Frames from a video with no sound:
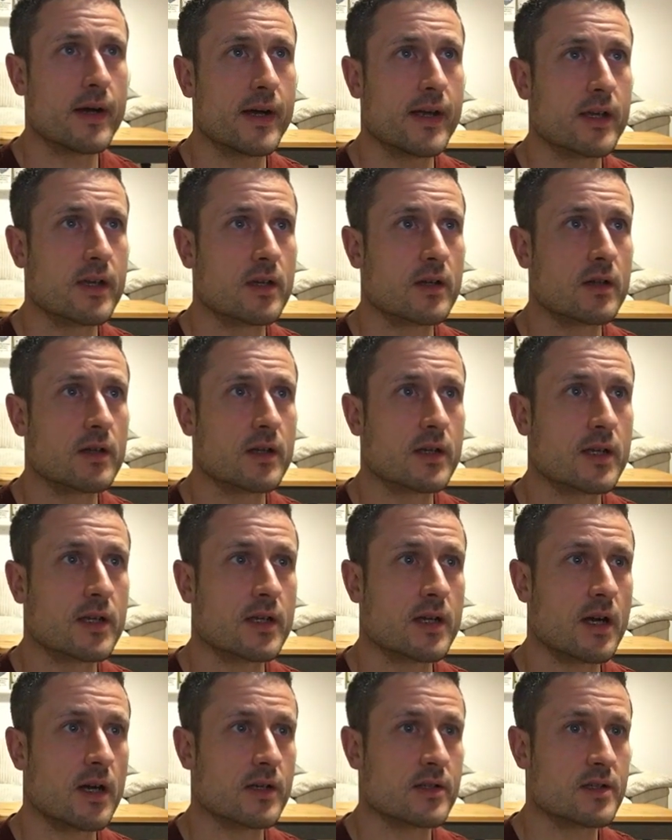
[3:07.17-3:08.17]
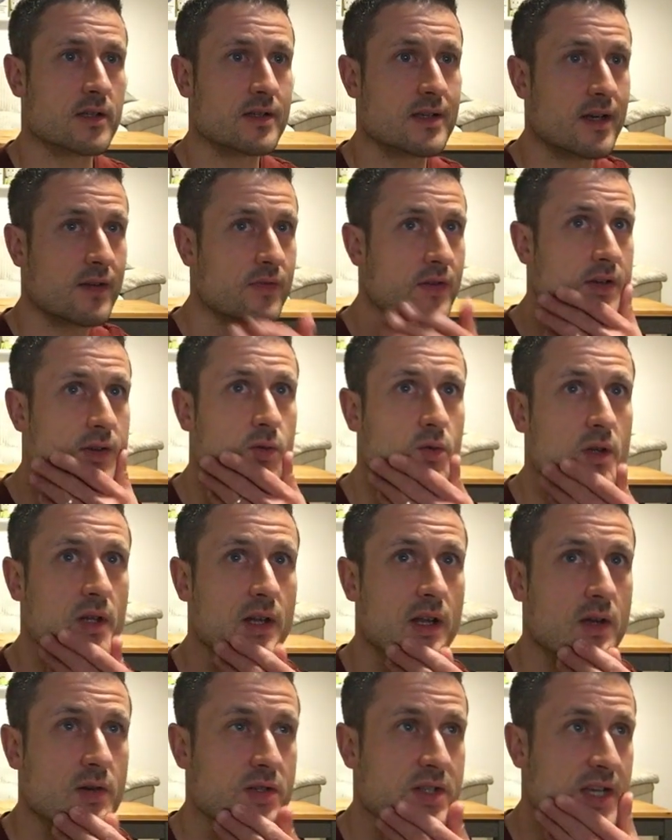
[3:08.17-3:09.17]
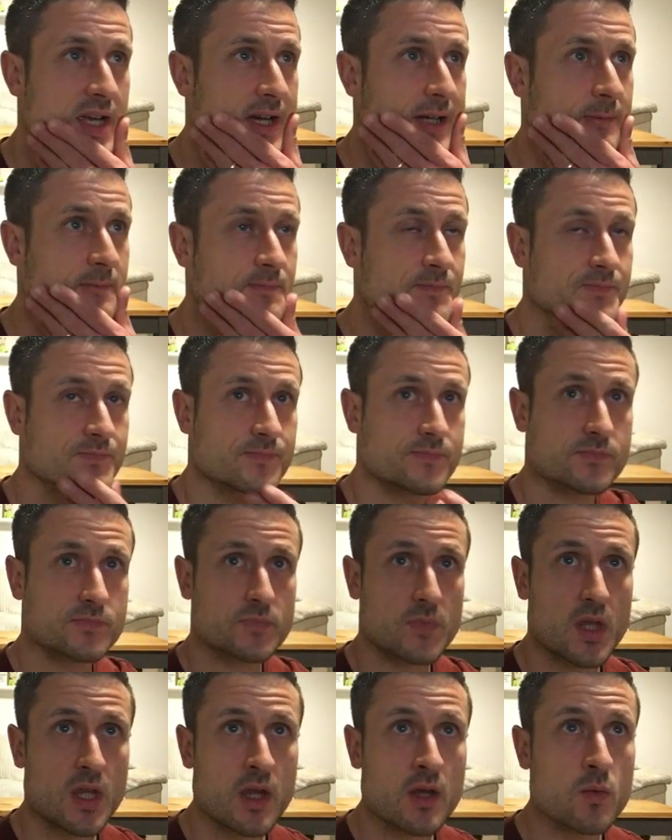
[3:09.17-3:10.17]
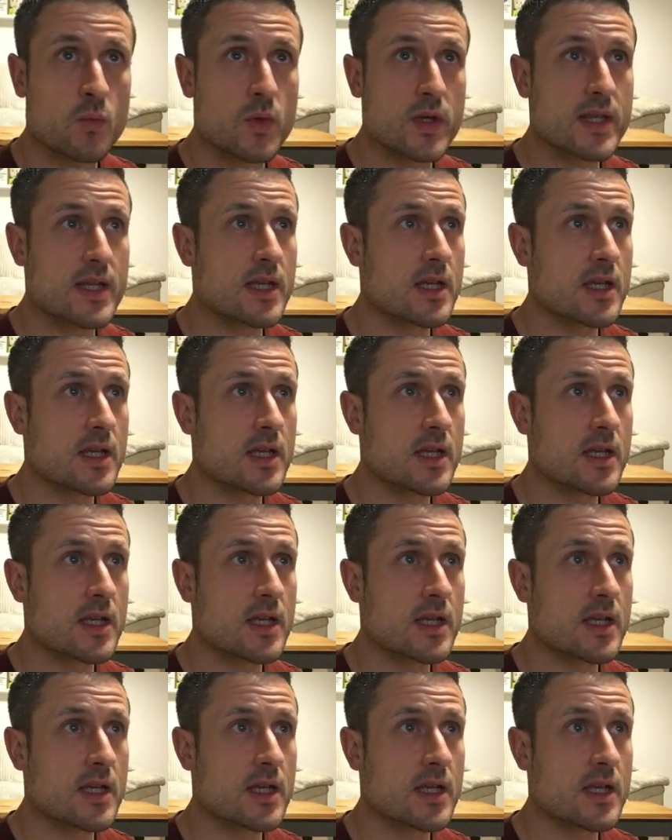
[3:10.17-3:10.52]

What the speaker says: good looking car. So definitely all the lows there with the